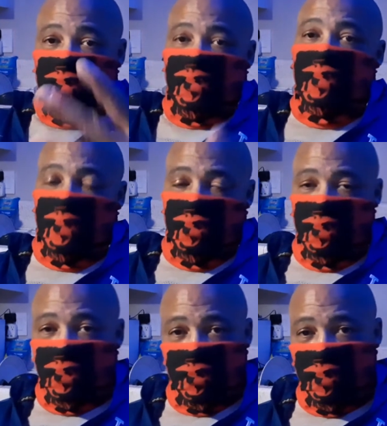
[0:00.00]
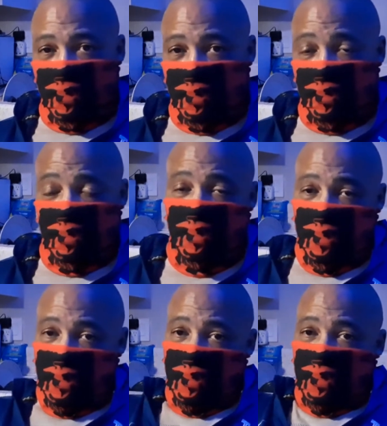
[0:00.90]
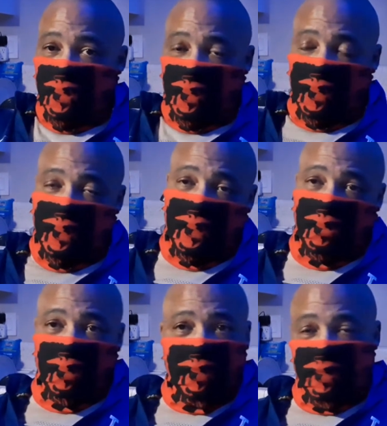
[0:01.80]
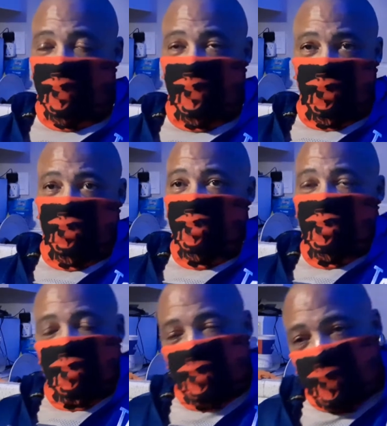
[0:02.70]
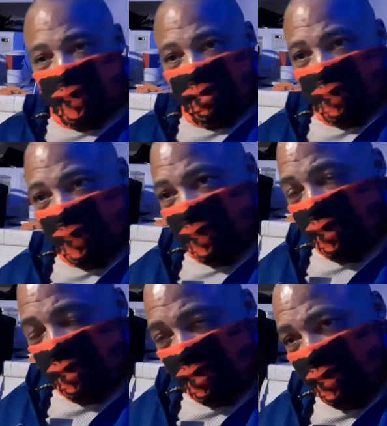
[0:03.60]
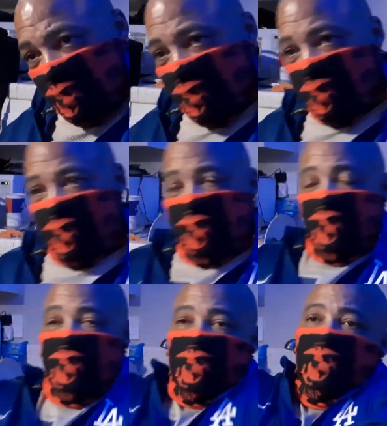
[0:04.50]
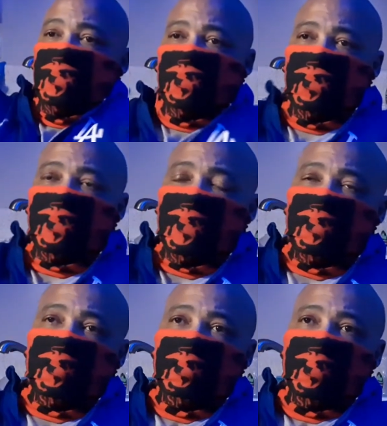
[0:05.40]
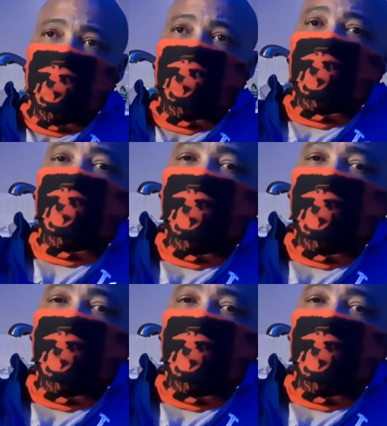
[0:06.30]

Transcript: your gun, whatever gun you decide to buy, you're going to be pushing